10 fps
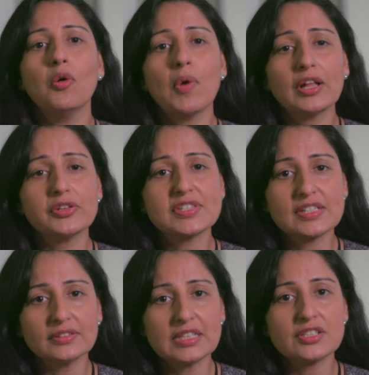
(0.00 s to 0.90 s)
While you
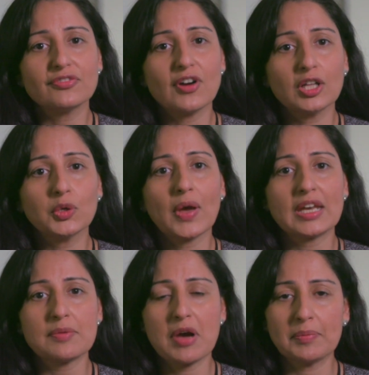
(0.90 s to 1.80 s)
still need to follow
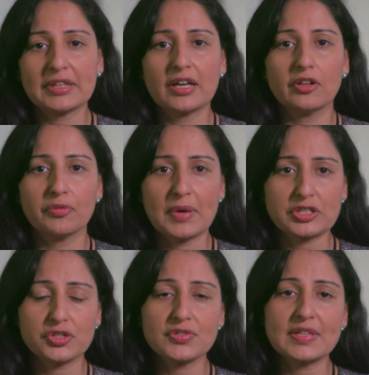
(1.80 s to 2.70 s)
any public health
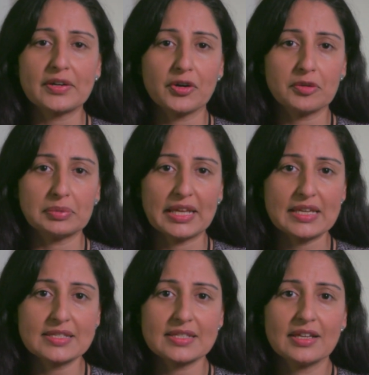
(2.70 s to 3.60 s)
measures that are in
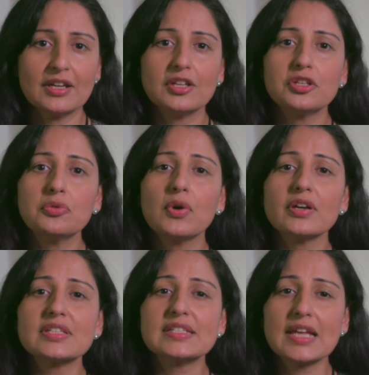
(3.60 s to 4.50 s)
place, you are
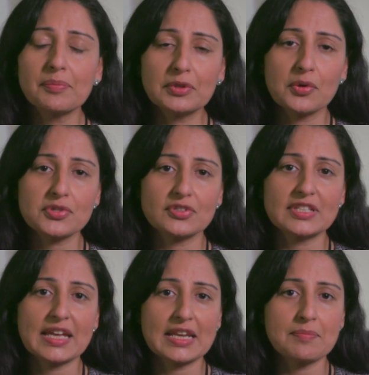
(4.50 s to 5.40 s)
a step closer to
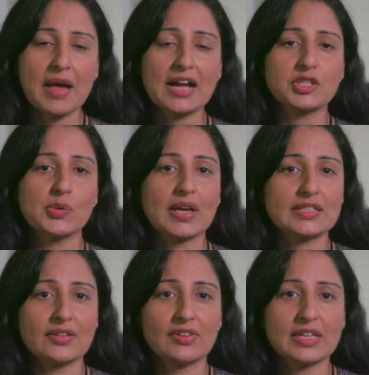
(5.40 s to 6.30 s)
getting back to
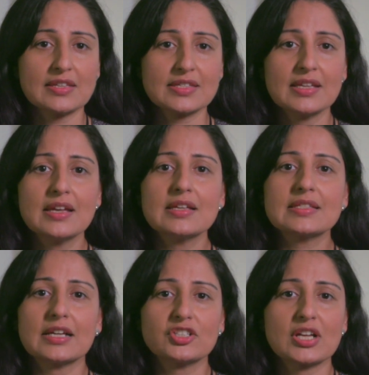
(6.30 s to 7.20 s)
activities
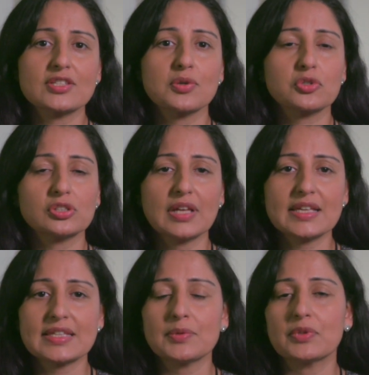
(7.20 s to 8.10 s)
such as
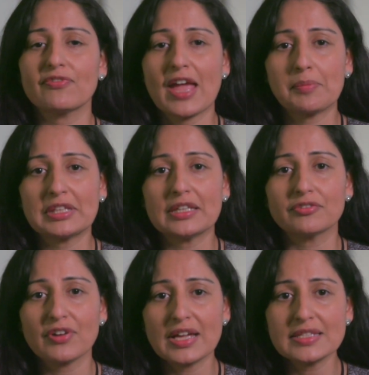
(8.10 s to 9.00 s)
socializing with family and
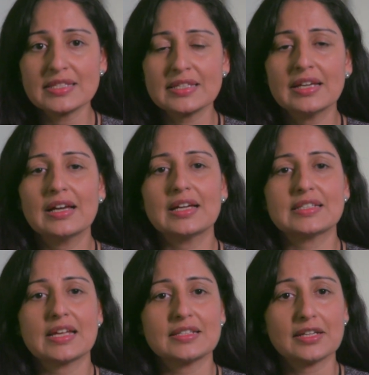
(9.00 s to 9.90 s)
friends,
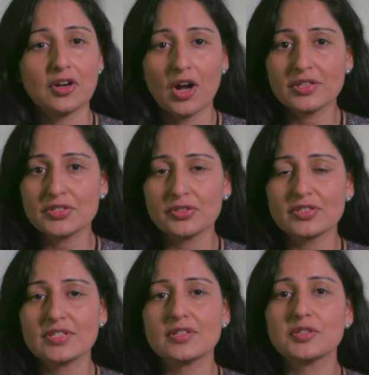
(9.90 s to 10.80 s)
attending
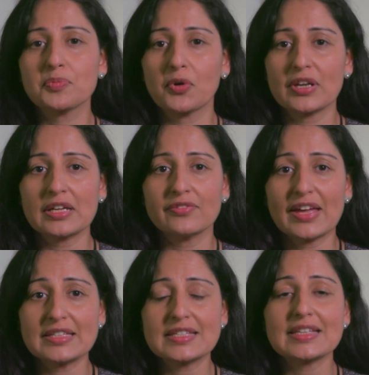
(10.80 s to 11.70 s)
concerts, sporting
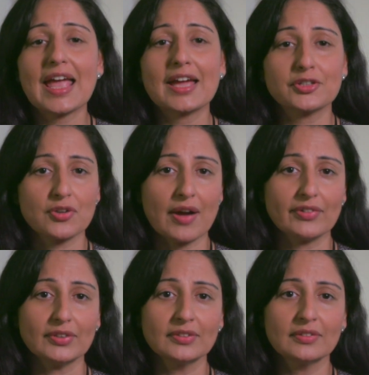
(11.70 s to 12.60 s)
events, and
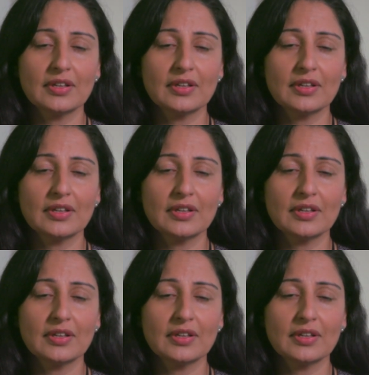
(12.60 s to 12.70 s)
travel.